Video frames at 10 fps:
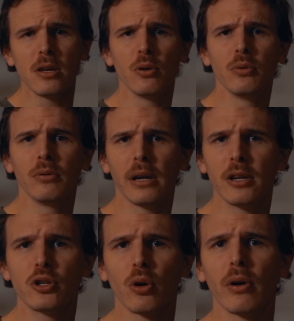you
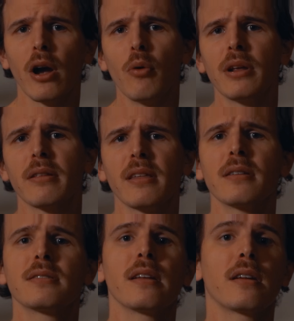enjoy owning
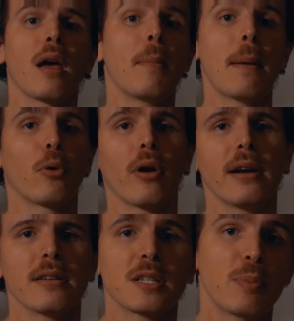things that
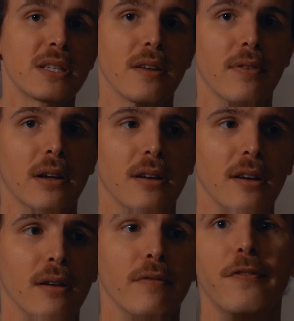commemorate a specific
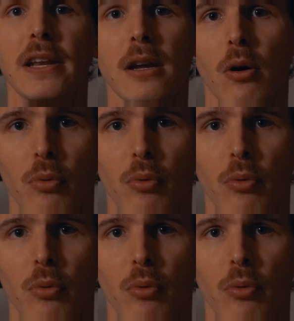video